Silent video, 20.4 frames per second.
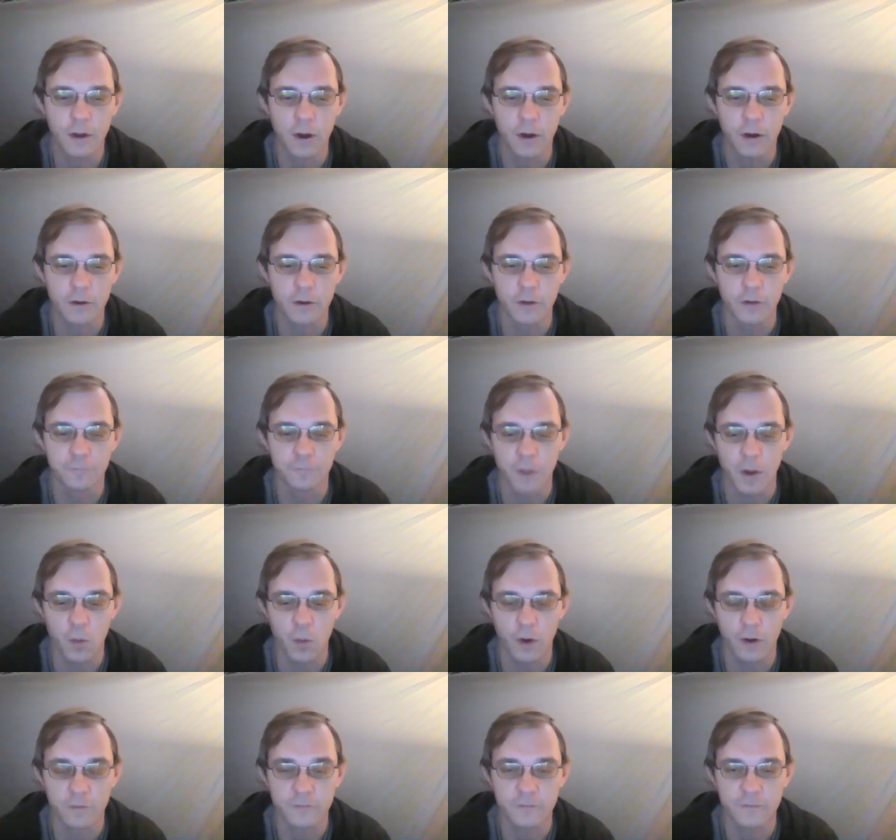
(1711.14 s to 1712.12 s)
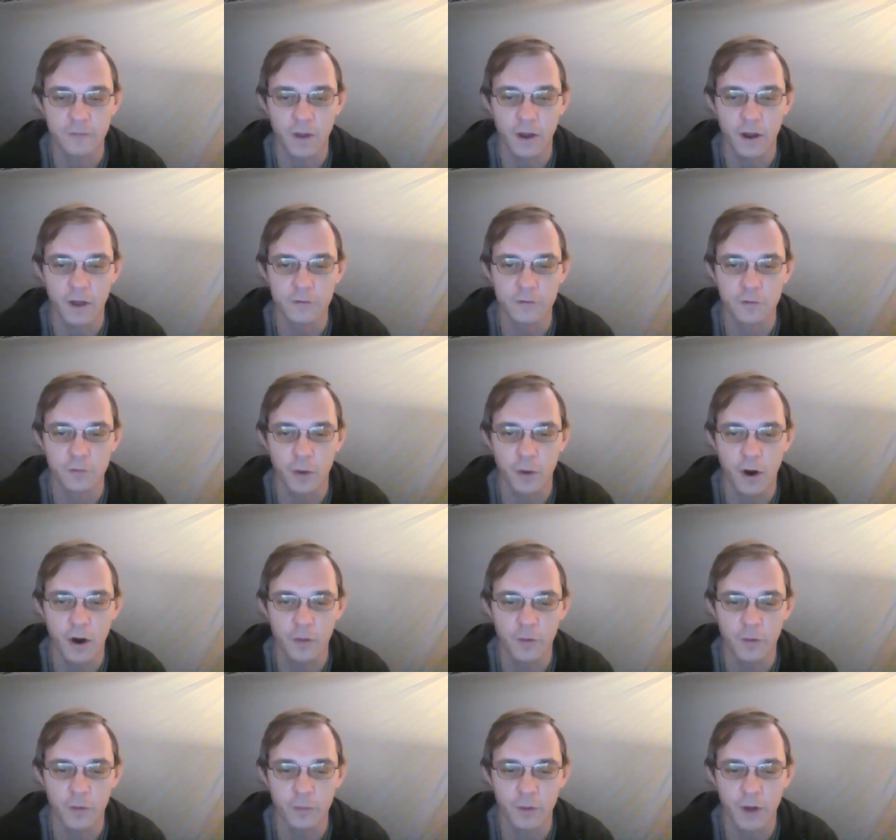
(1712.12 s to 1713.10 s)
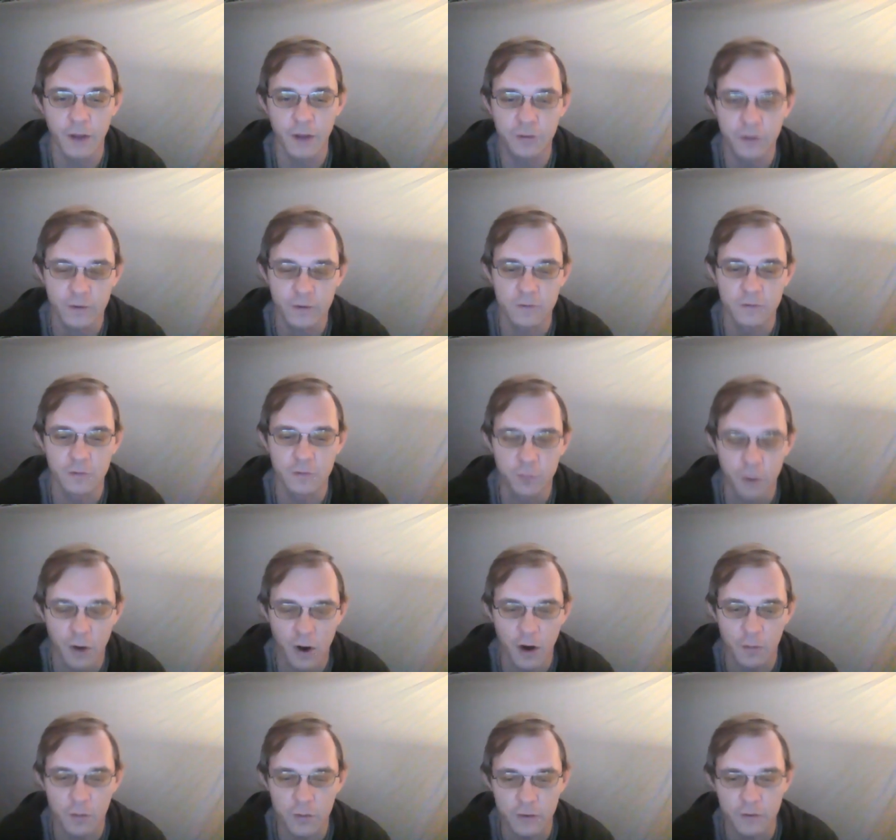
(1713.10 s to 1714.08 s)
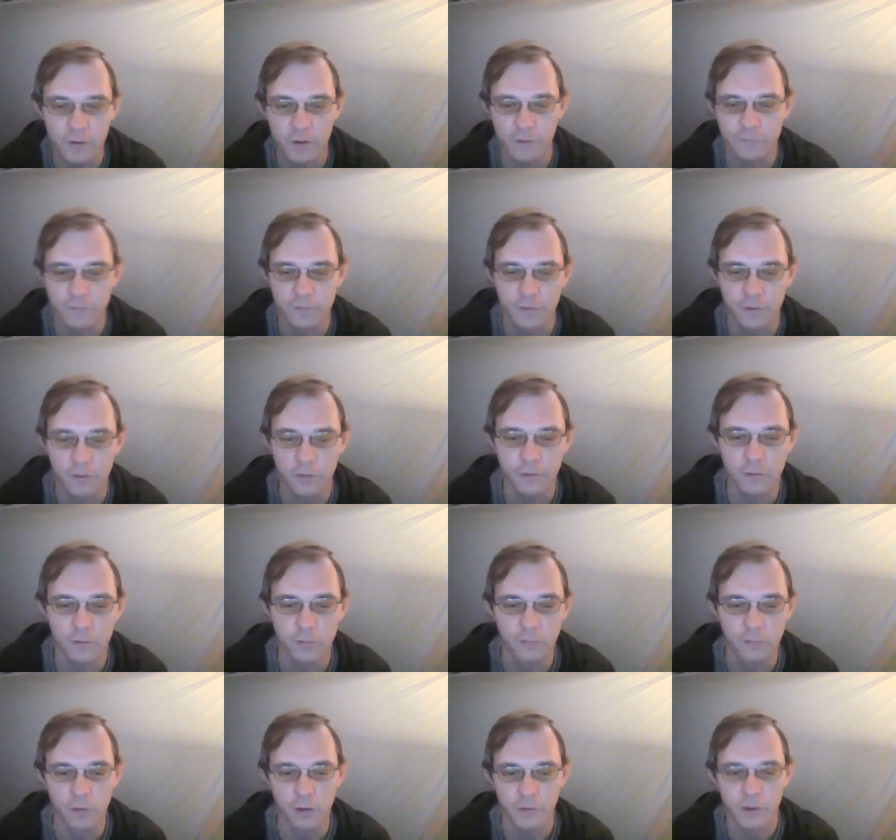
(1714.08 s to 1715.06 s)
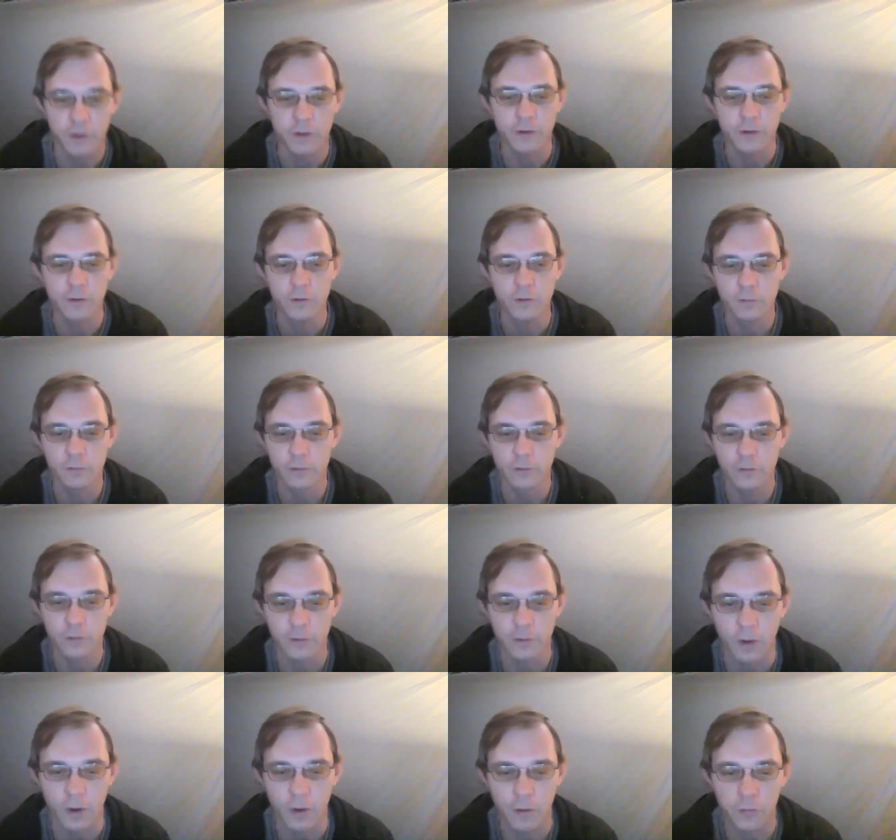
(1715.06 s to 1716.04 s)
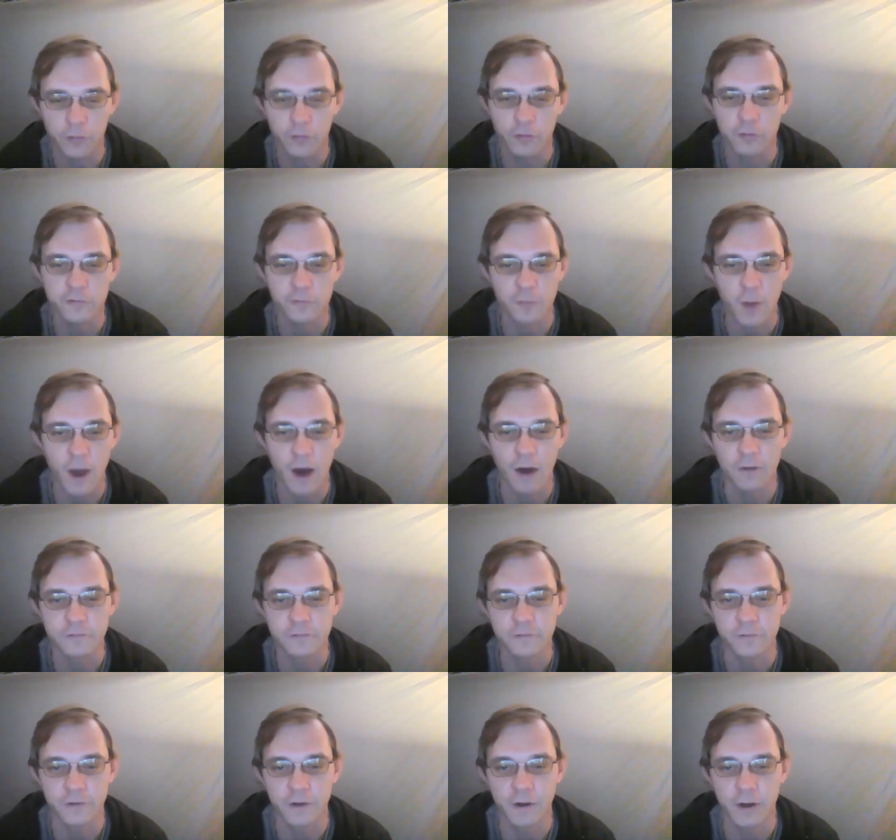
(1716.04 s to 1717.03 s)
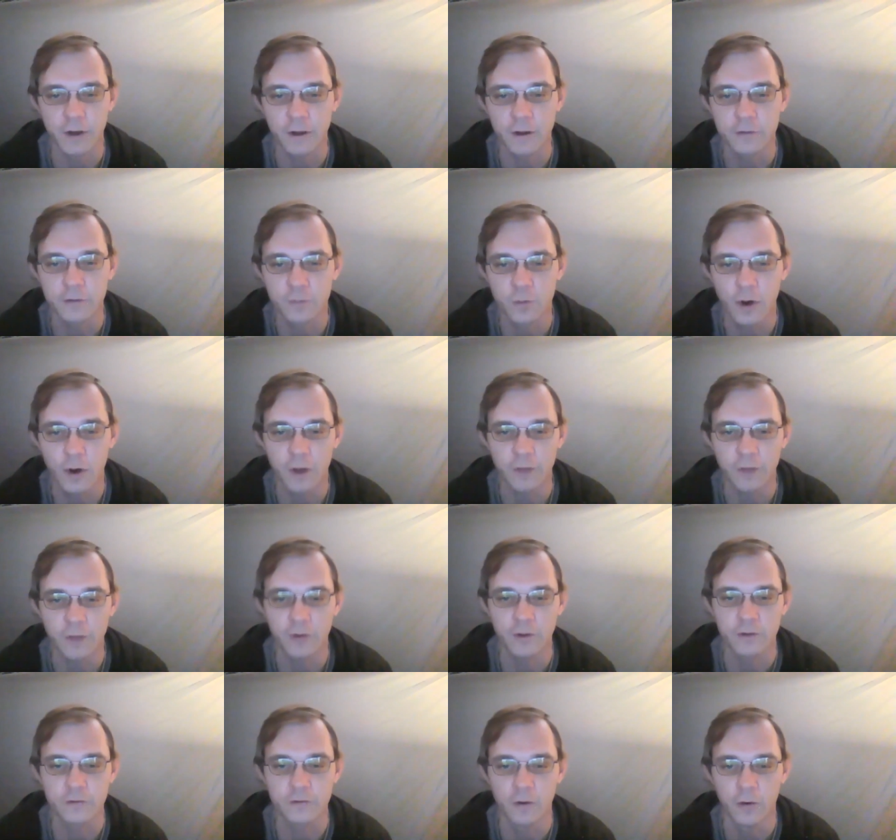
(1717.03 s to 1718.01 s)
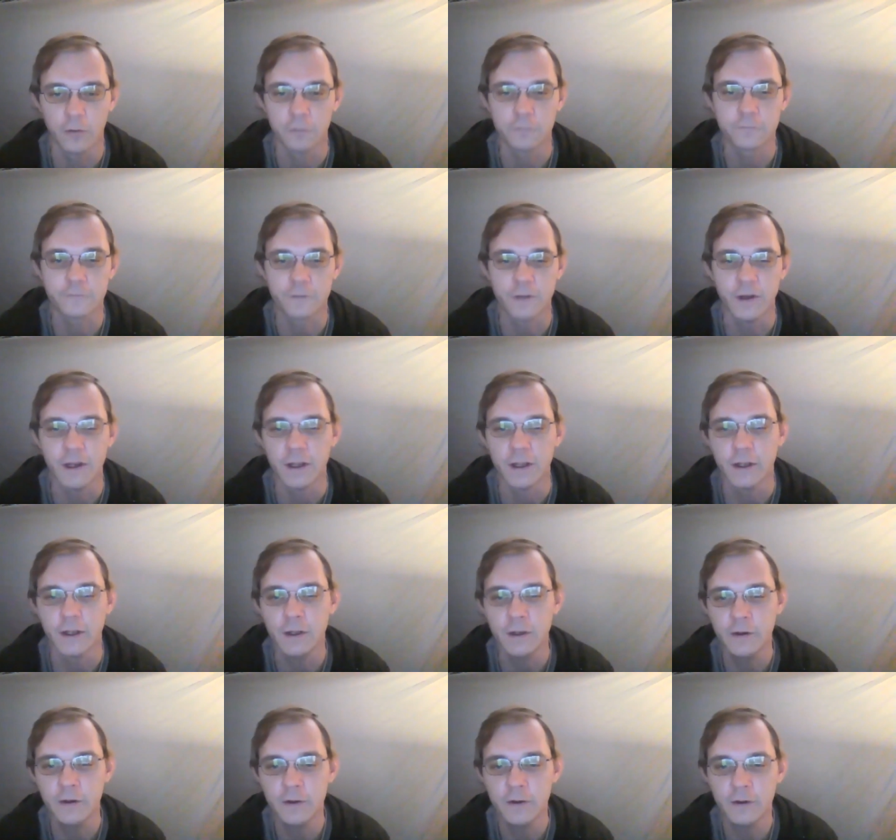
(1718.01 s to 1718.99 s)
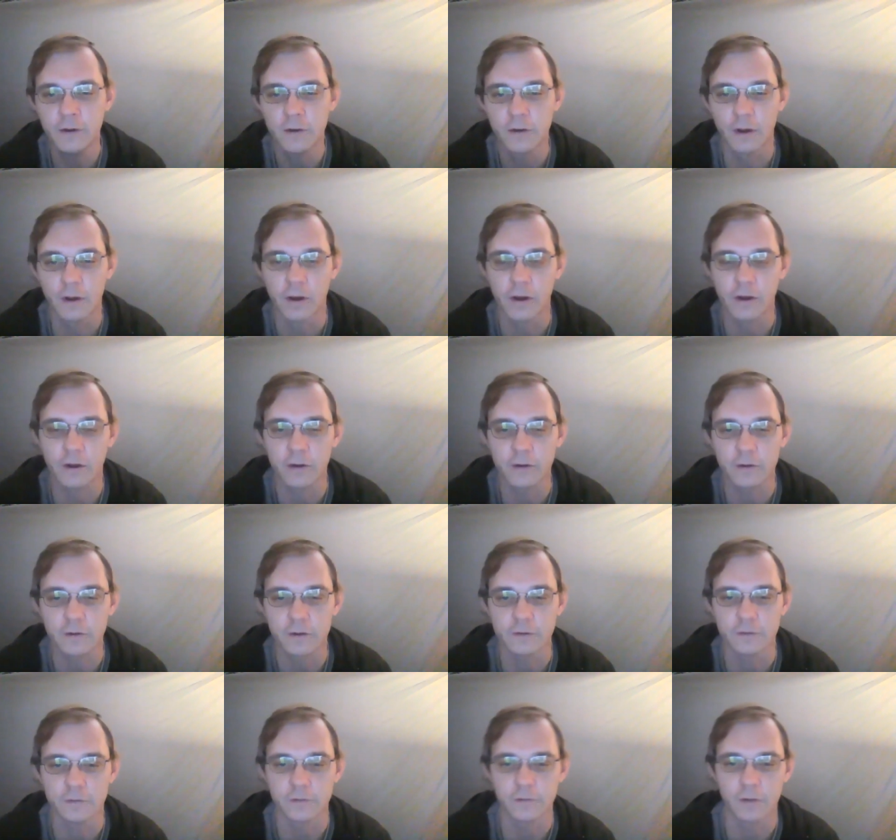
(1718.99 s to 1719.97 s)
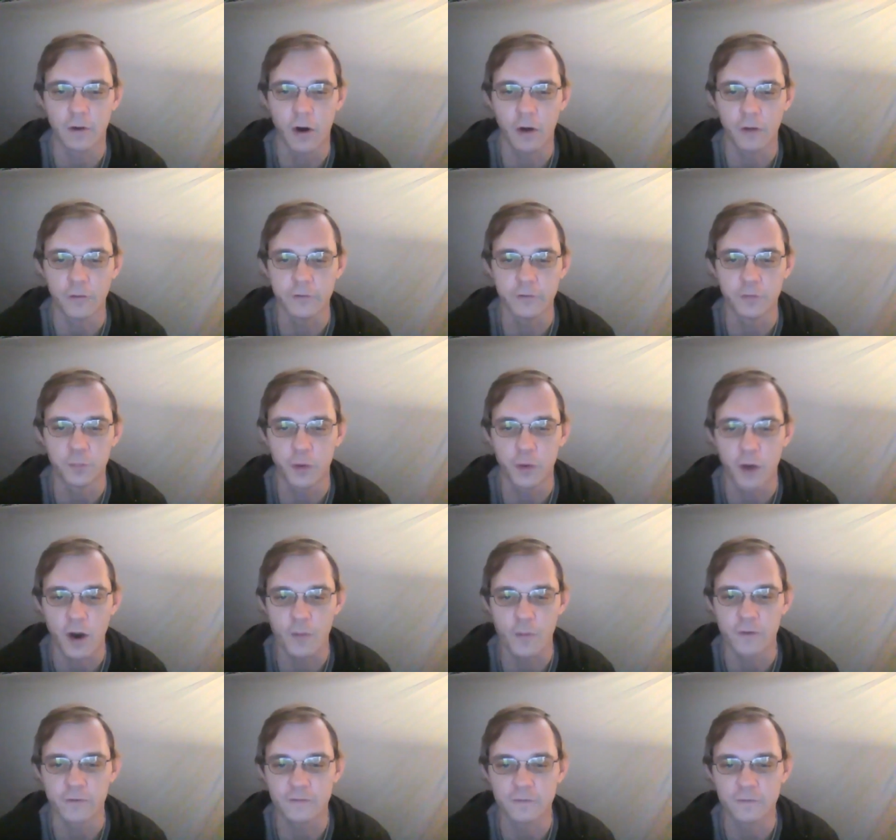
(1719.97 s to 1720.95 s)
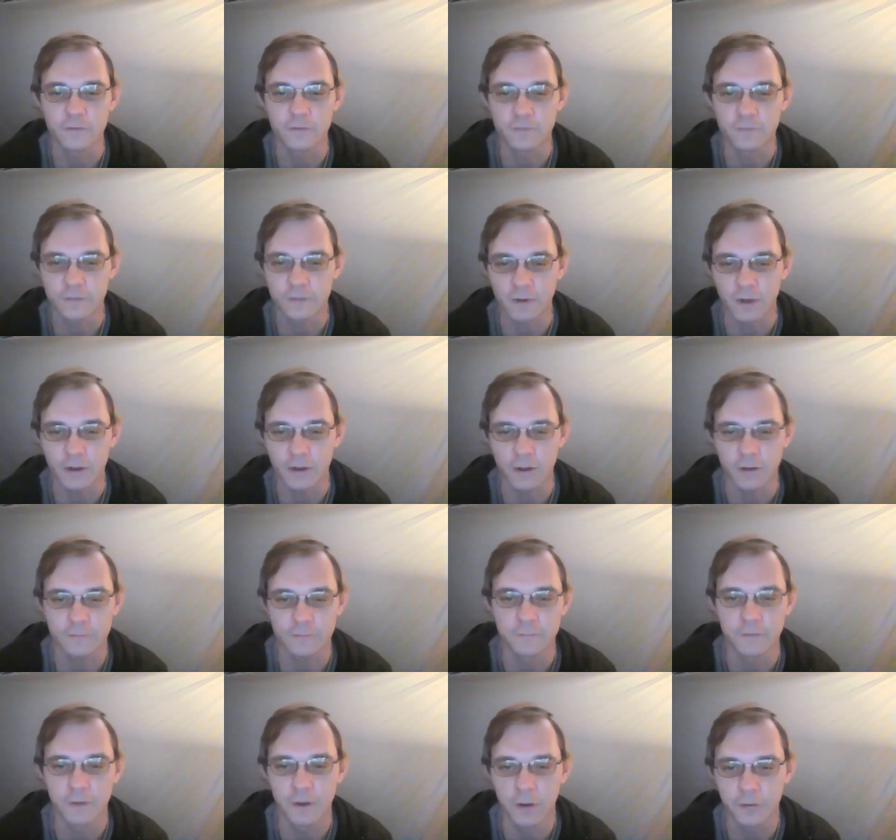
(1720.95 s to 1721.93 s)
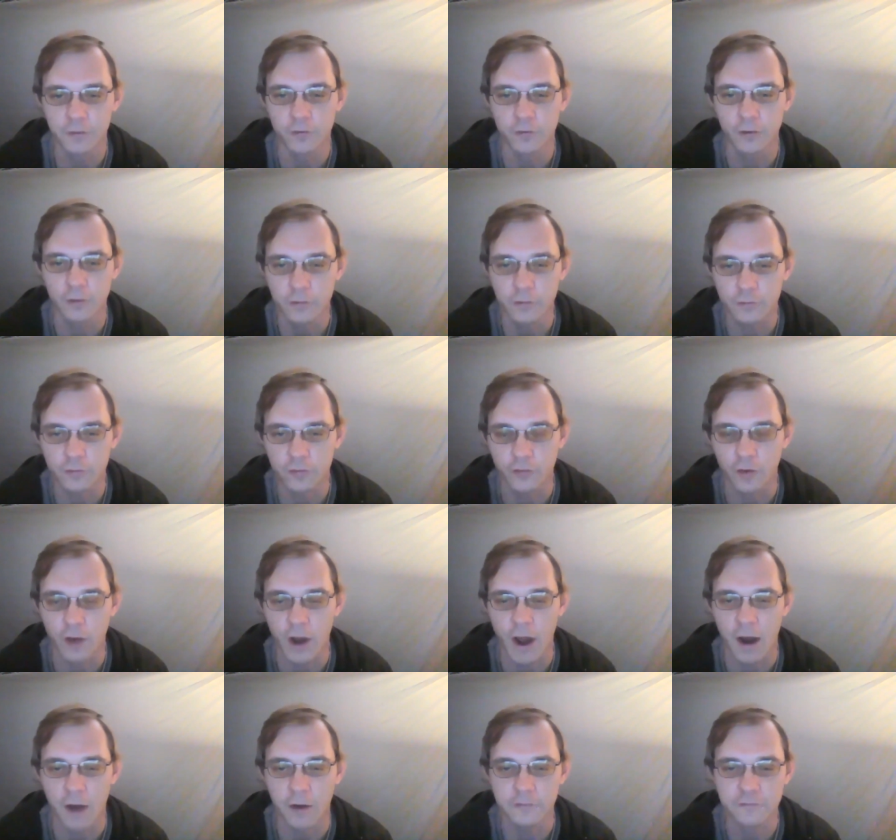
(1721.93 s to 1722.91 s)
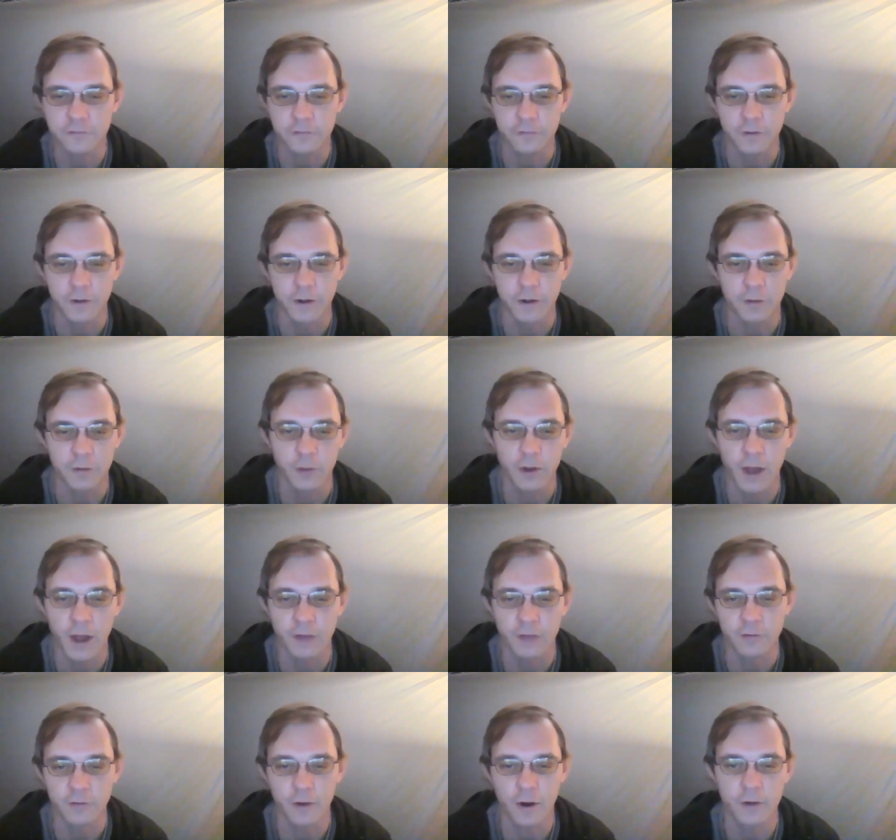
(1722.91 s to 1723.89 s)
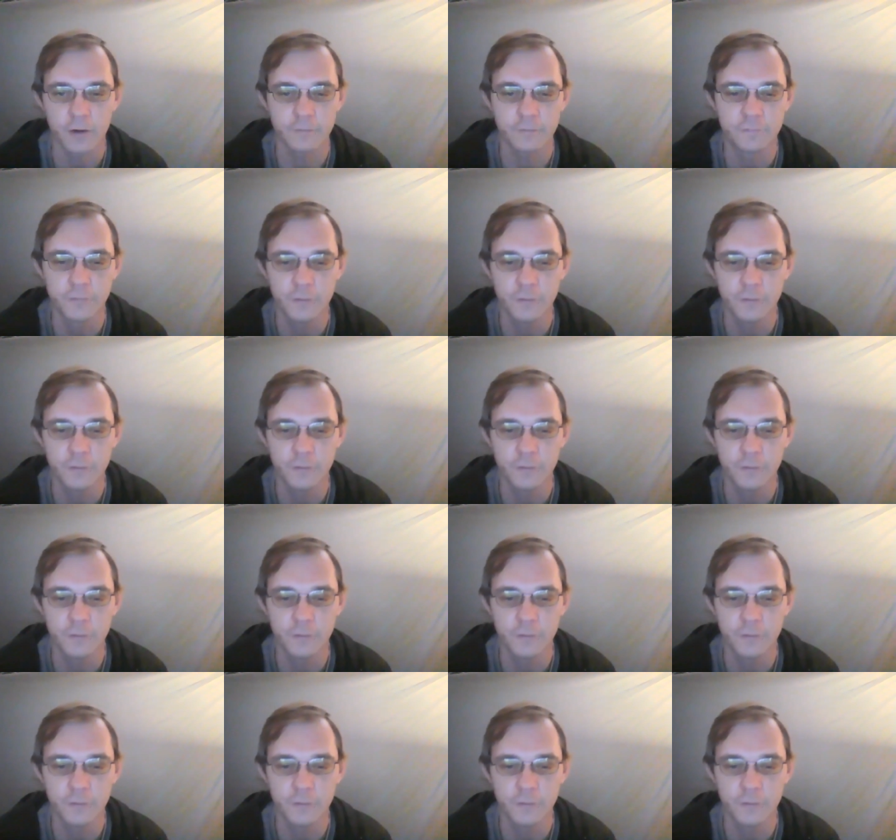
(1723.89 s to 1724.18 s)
if they want to stay on the department. But I think the department needs to really go through some house cleaning as well. I think the whole city, all the departments in the city needs to go through a house cleaning. We have a lot of